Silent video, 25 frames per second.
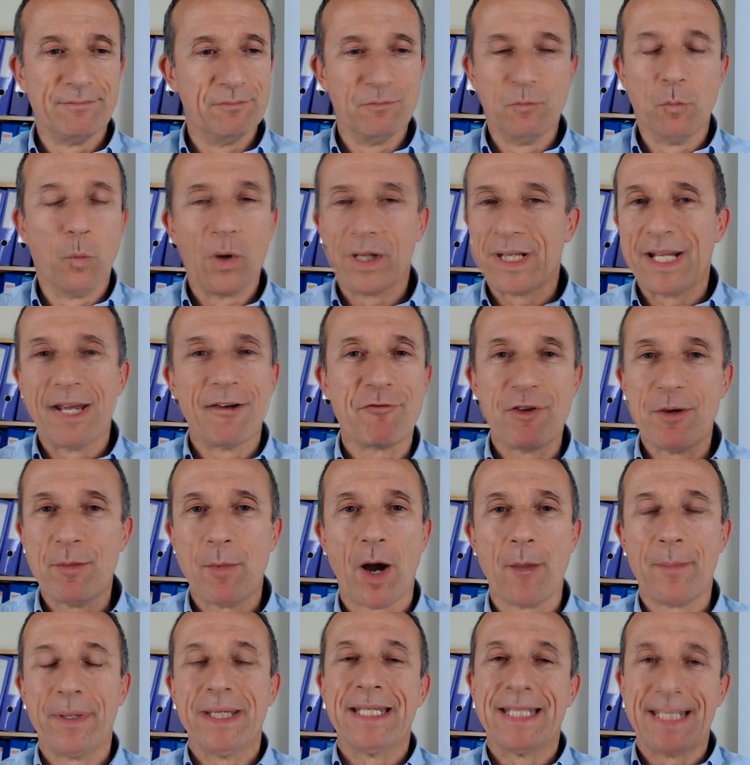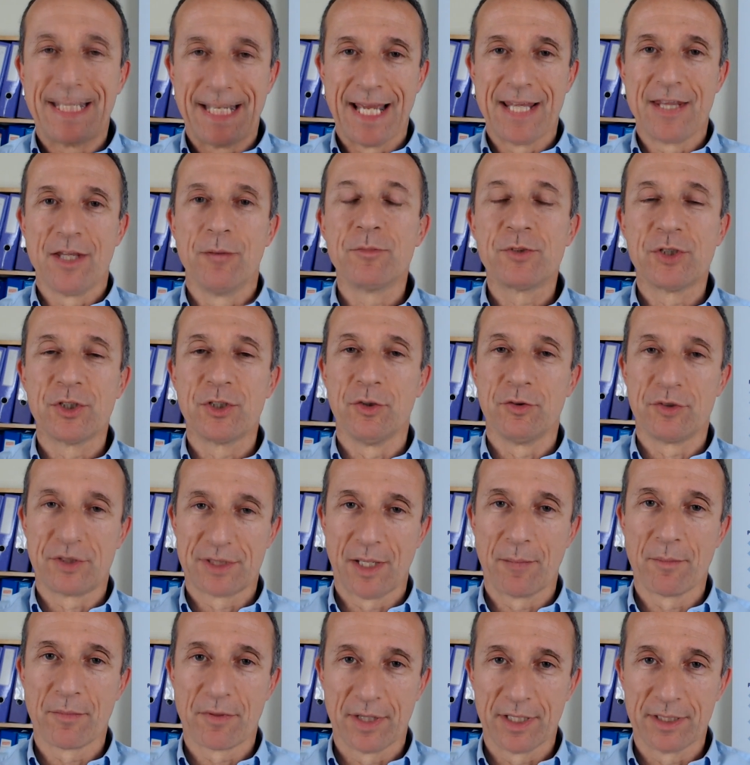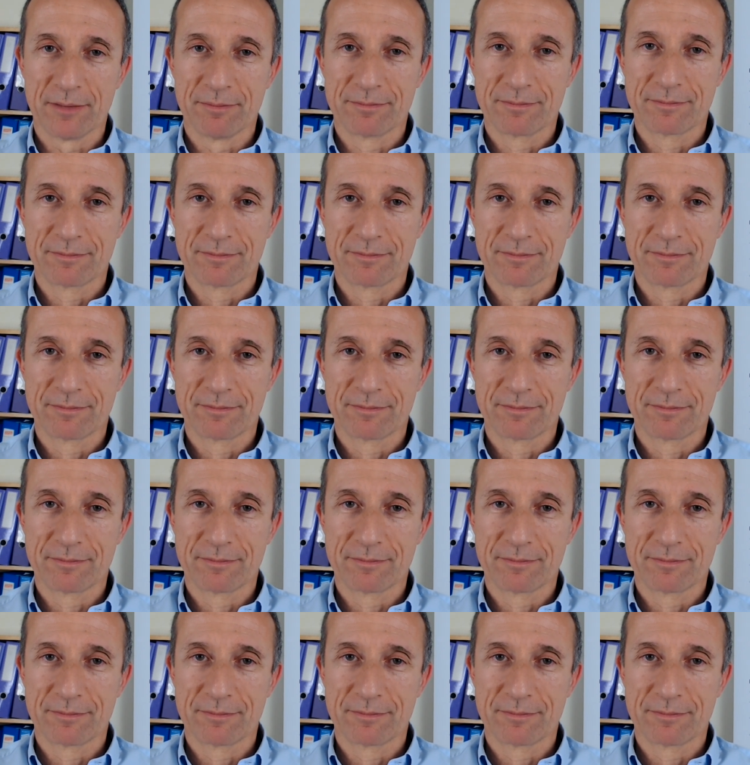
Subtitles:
whatever it might be, get them to do something.